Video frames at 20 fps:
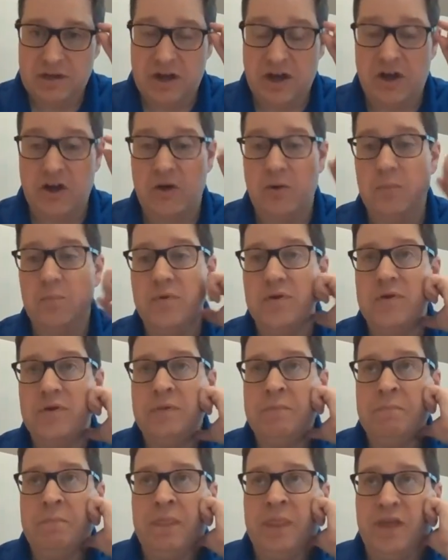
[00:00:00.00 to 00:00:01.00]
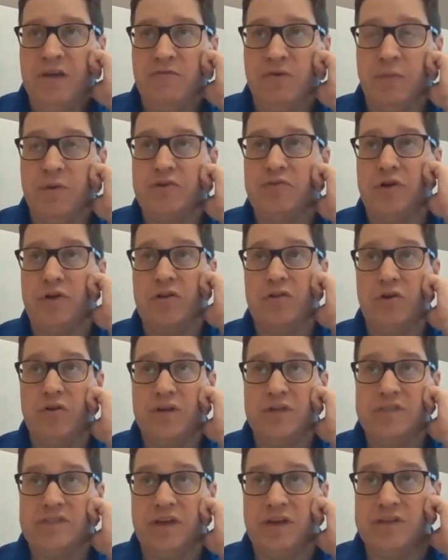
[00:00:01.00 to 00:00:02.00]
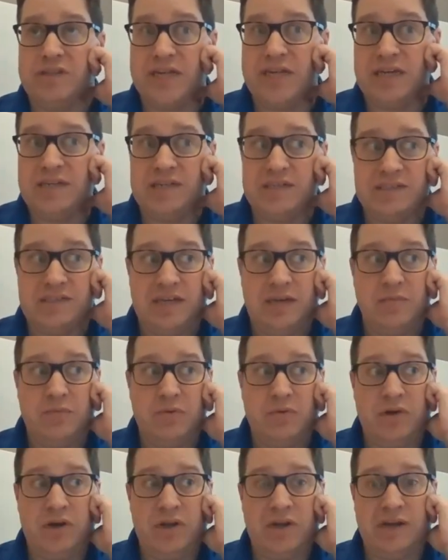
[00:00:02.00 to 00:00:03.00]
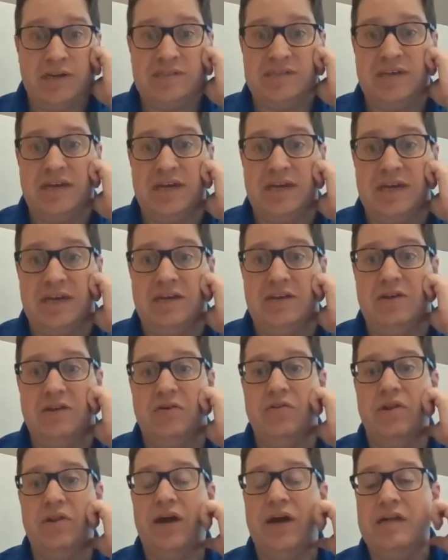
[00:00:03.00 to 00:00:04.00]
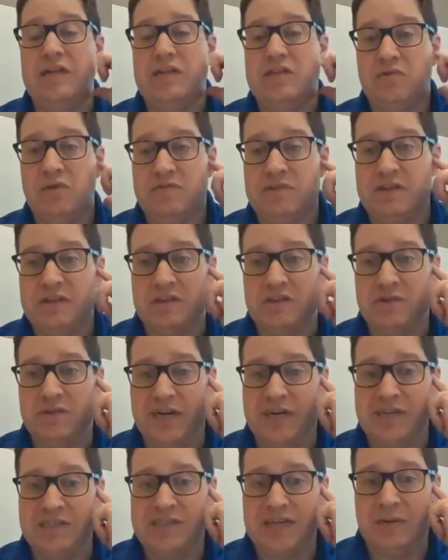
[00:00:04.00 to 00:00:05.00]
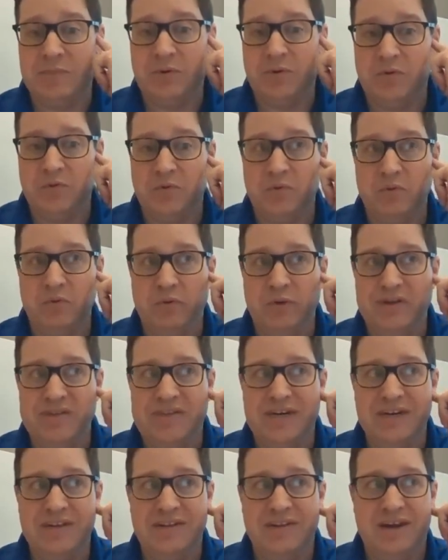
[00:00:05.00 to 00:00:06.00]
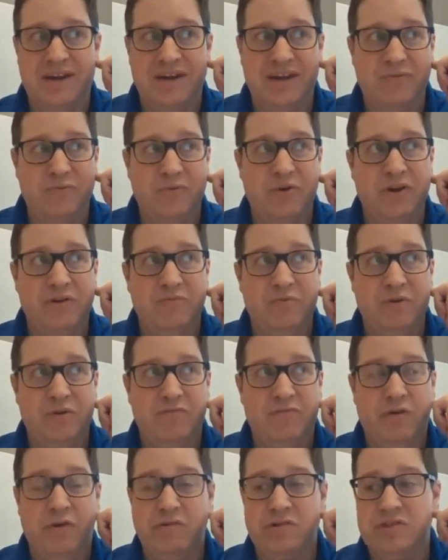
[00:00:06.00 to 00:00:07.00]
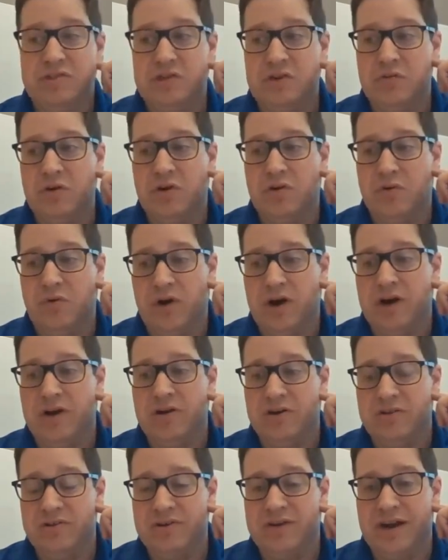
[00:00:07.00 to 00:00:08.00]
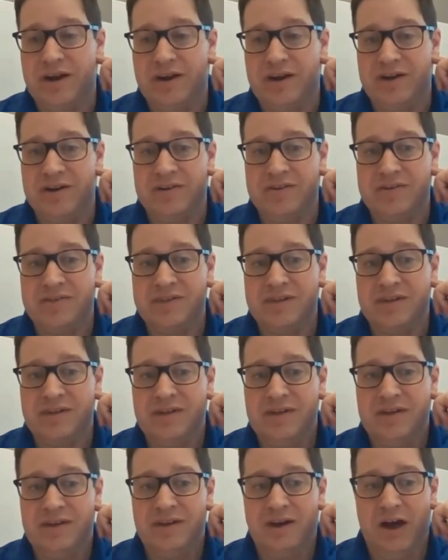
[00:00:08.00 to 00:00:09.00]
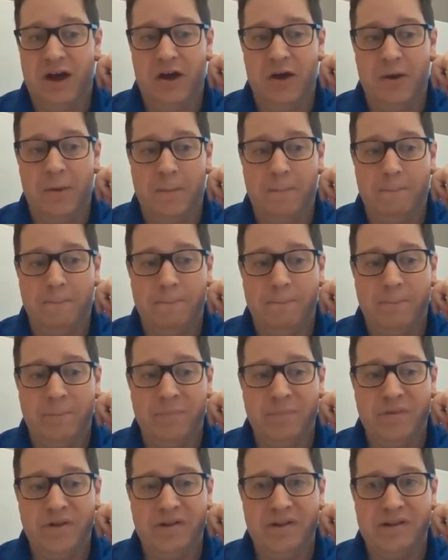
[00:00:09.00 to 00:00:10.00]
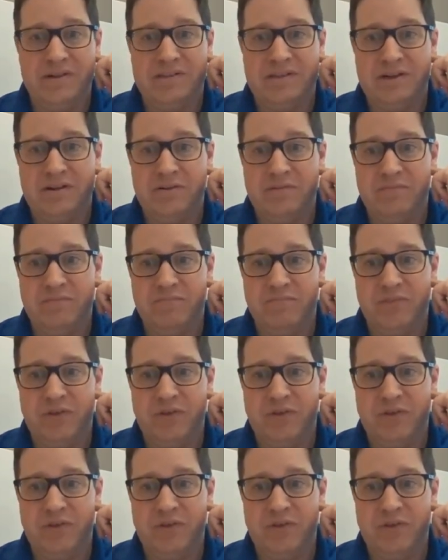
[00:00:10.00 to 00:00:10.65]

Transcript: From a truckload consolidation standpoint, I'd say the Knight and Swift is a great example. We're seeing a lot of when folks do acquire other carriers, they're